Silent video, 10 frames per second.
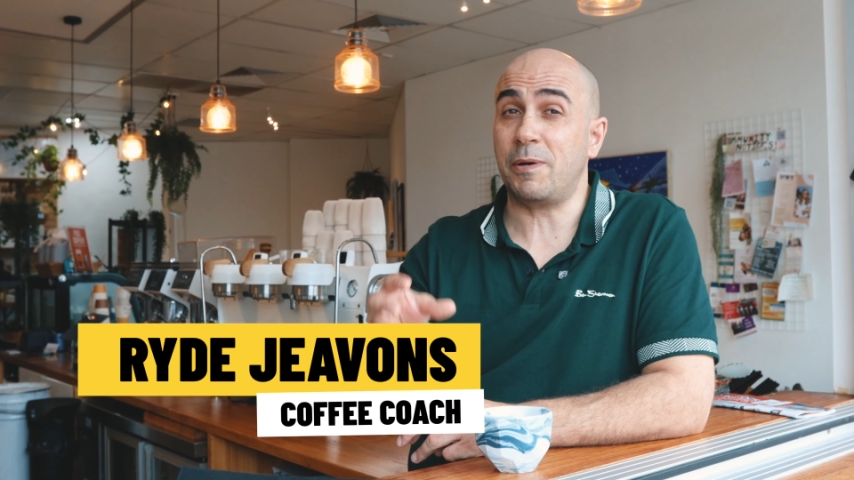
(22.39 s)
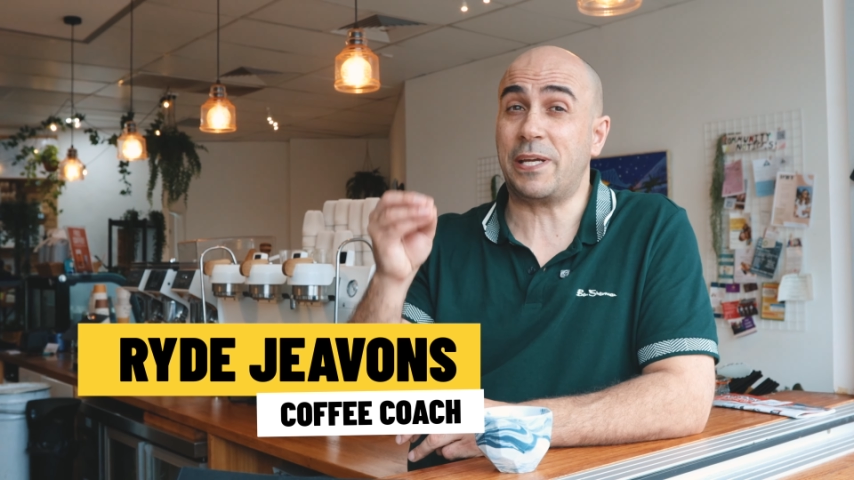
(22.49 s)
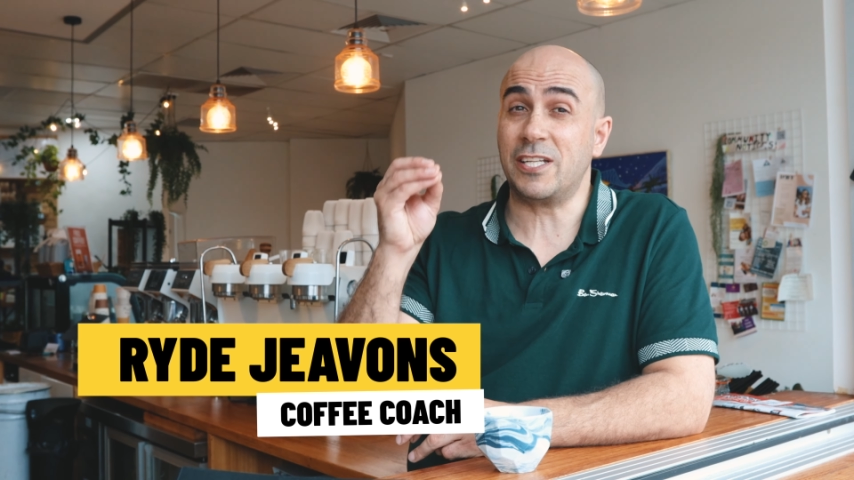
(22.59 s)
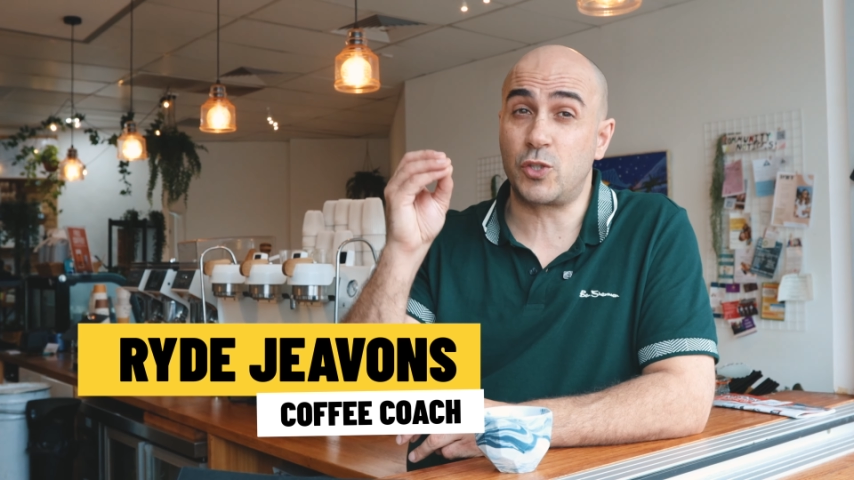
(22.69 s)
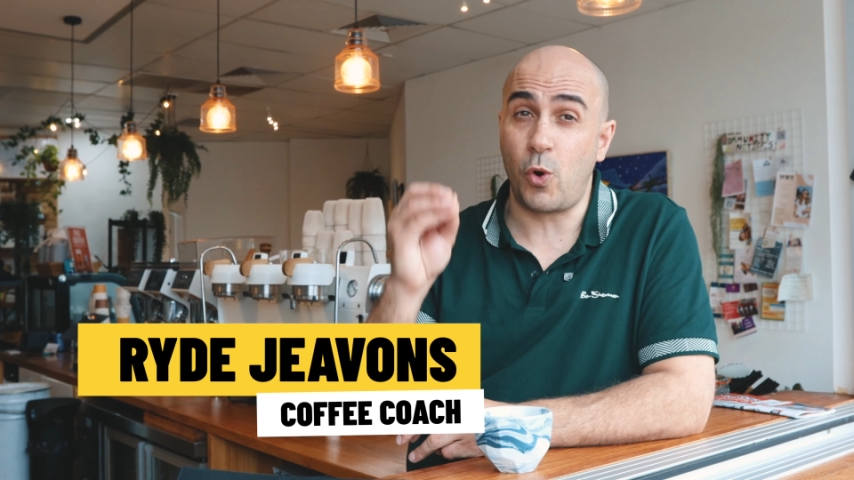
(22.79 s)
but
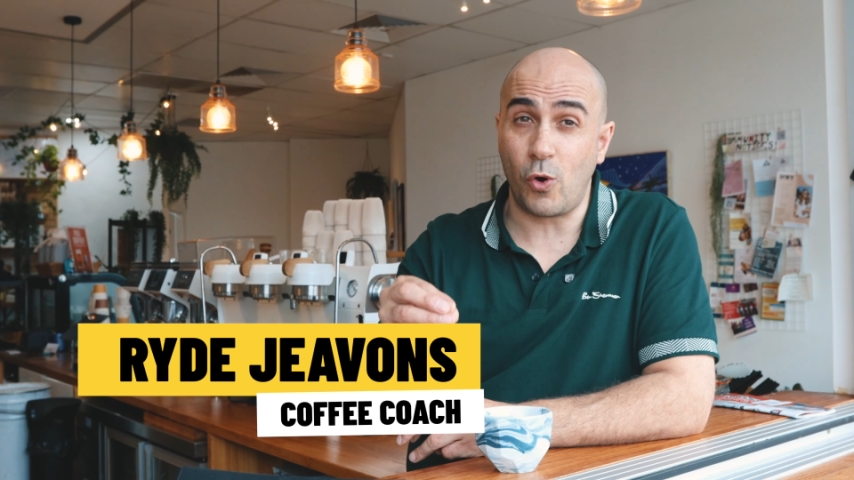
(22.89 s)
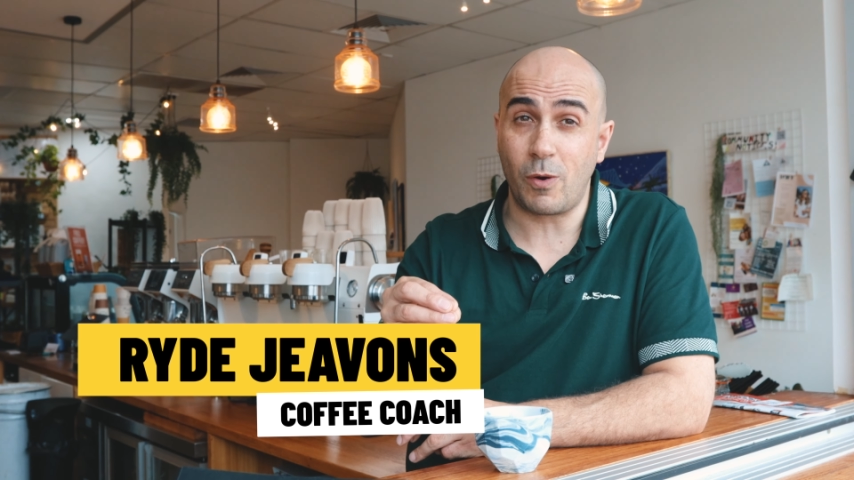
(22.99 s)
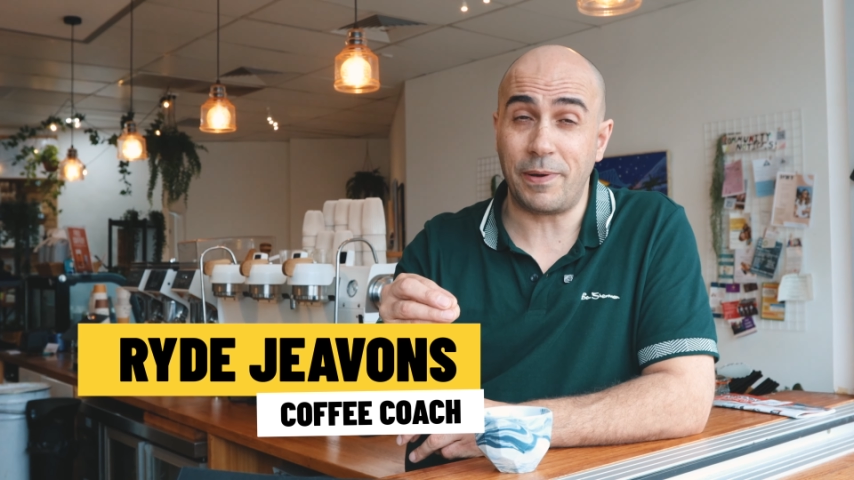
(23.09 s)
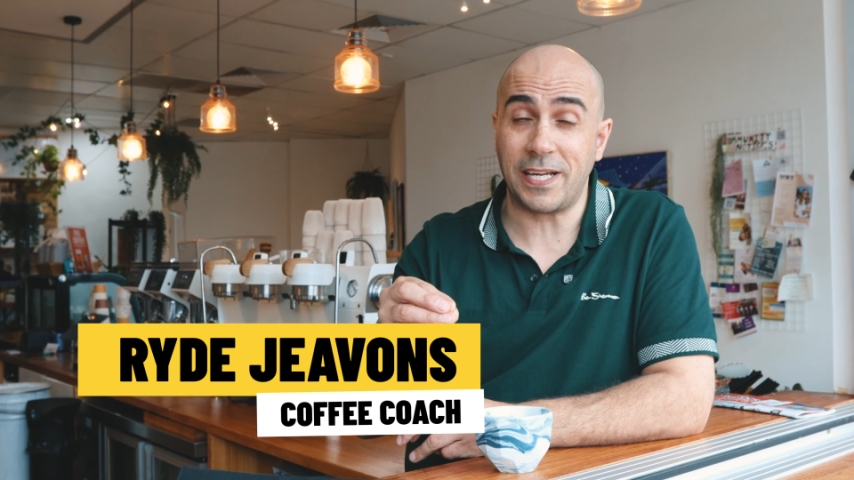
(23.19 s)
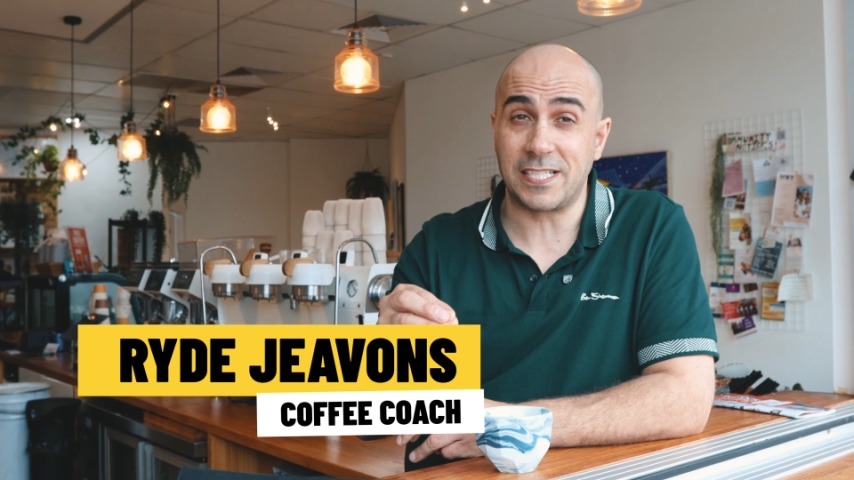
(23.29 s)
we can talk
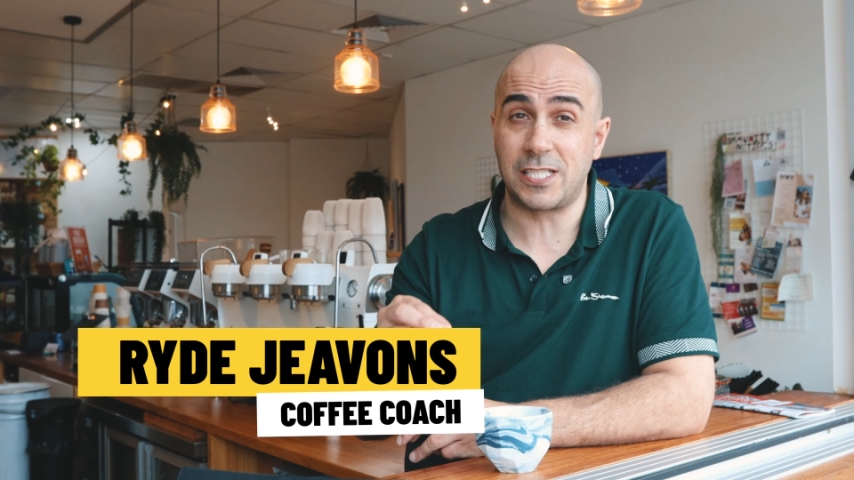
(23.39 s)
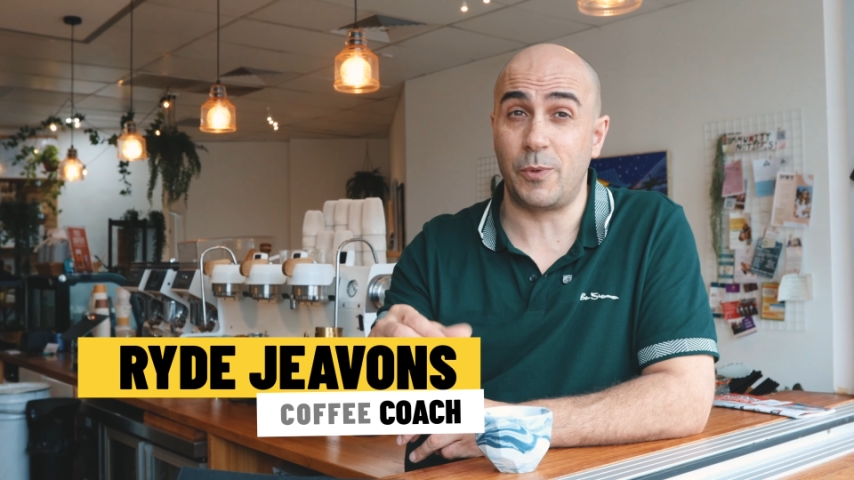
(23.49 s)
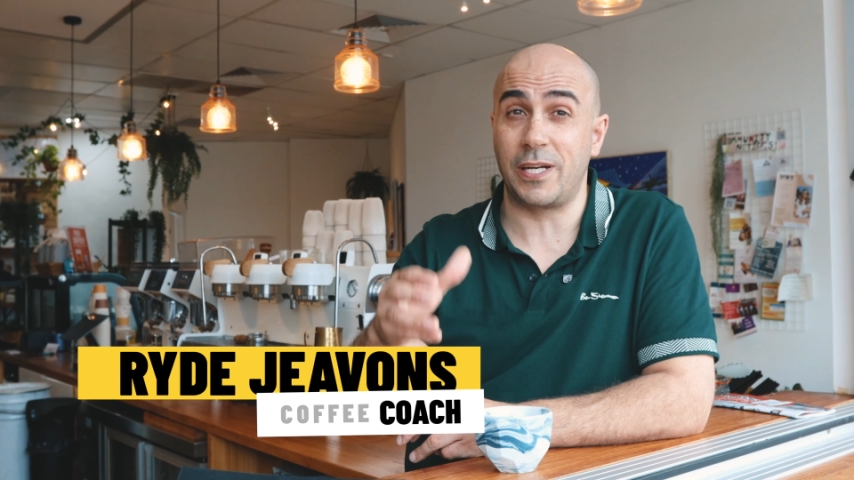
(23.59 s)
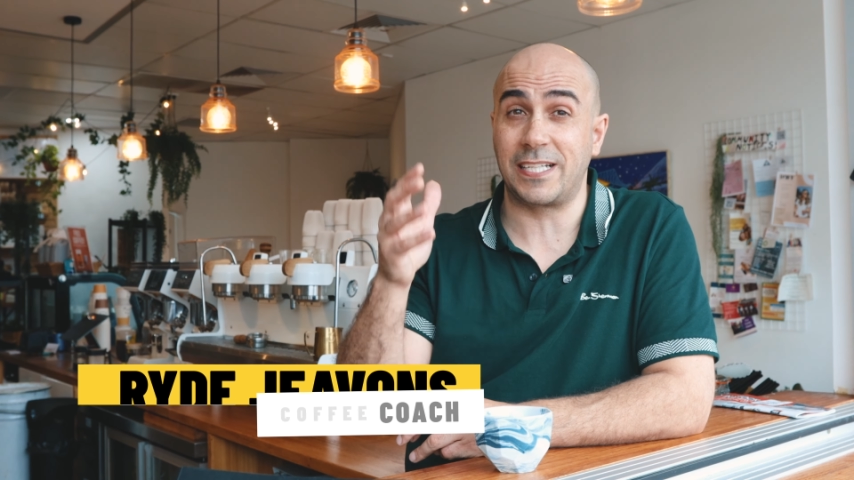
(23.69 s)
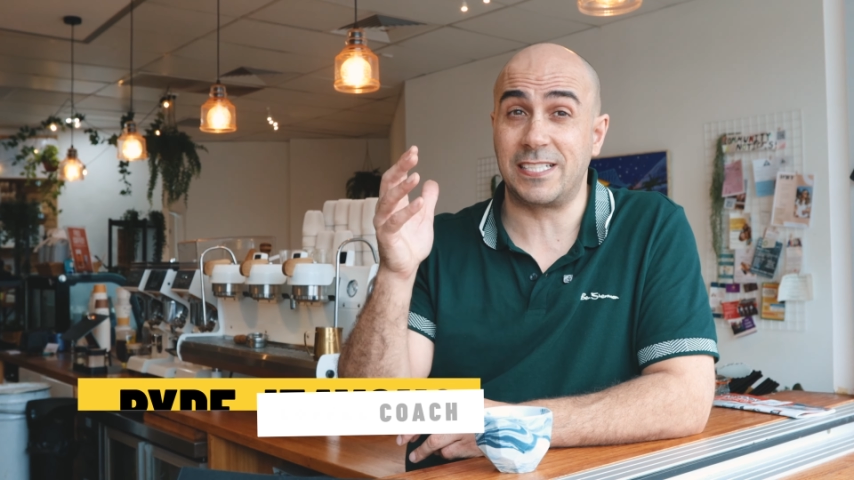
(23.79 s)
about it
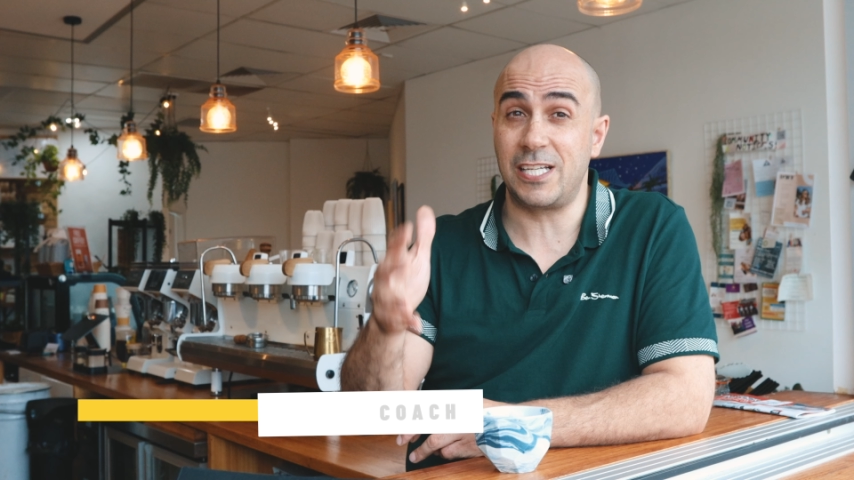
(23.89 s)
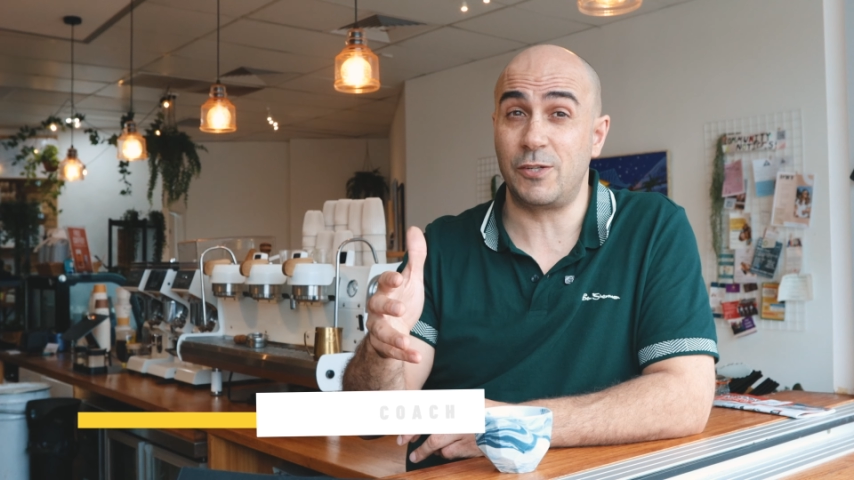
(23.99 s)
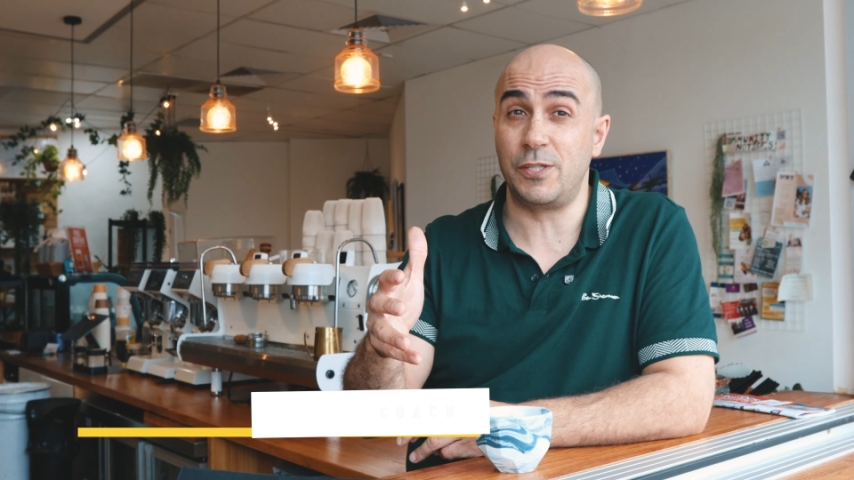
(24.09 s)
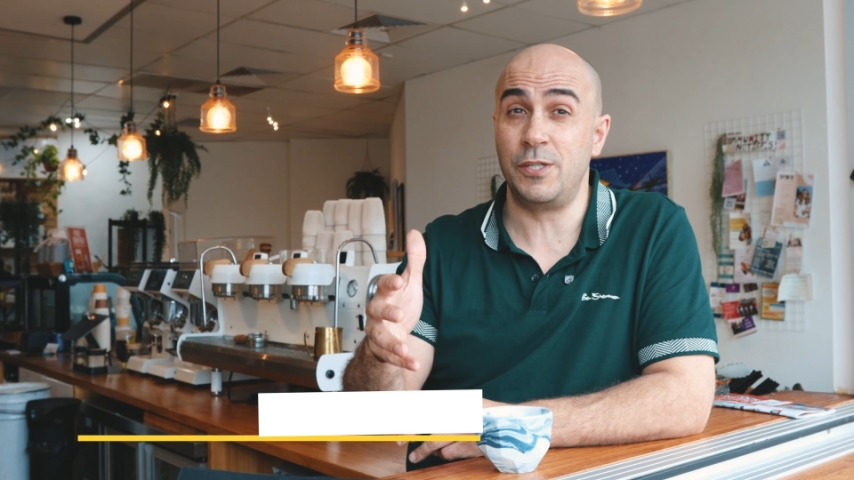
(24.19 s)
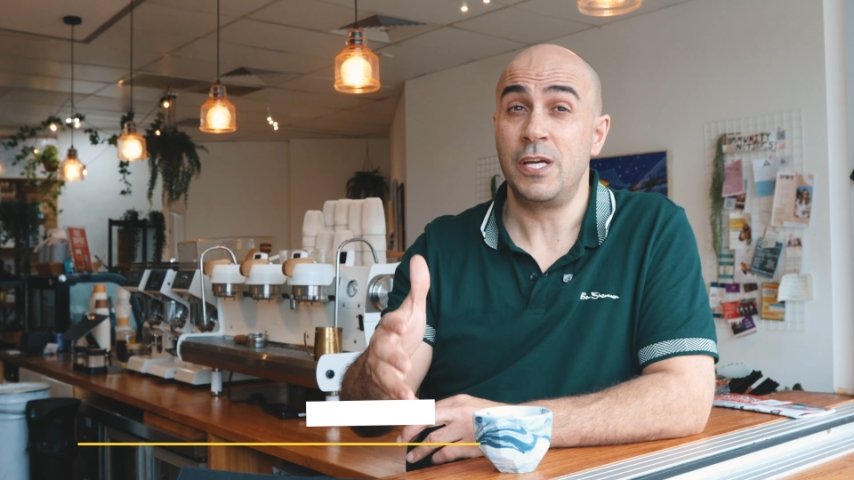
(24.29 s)
still and I can
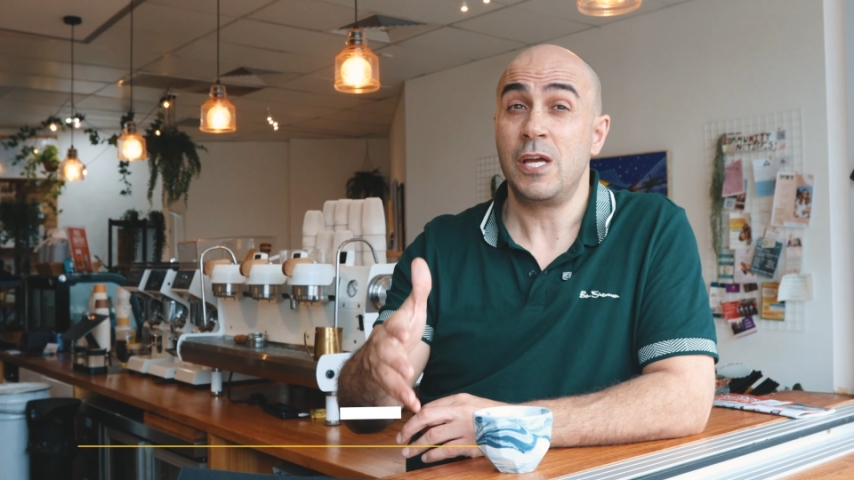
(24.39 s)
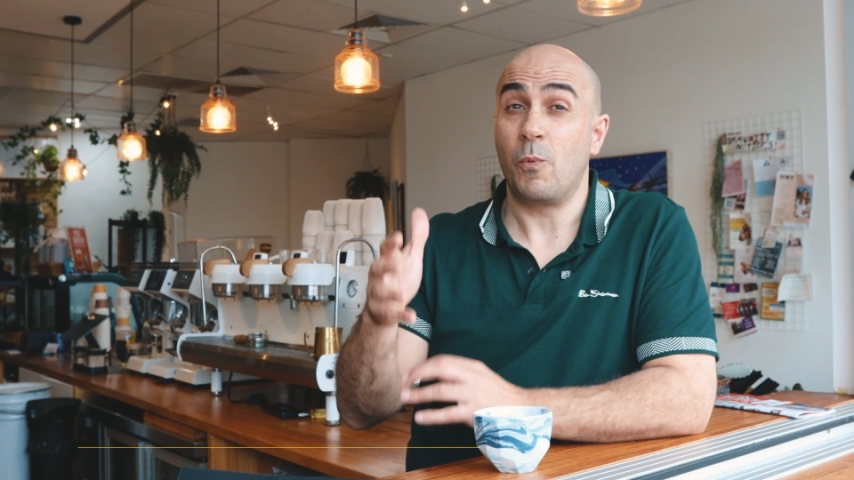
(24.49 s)
tell you